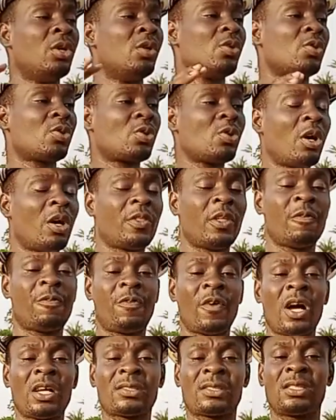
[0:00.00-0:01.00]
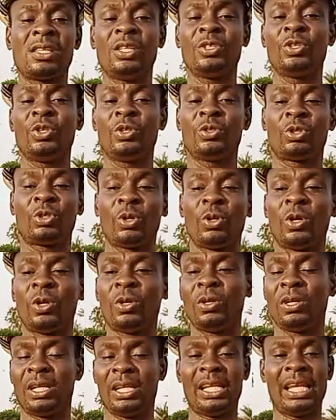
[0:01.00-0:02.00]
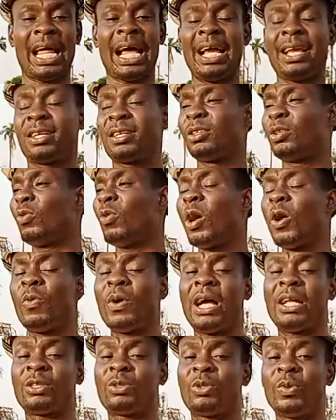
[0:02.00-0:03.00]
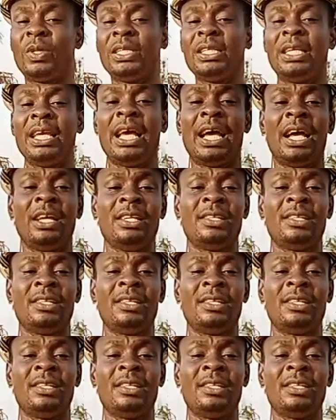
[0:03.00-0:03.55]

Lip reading: So the first thing you do, like the one we are doing here,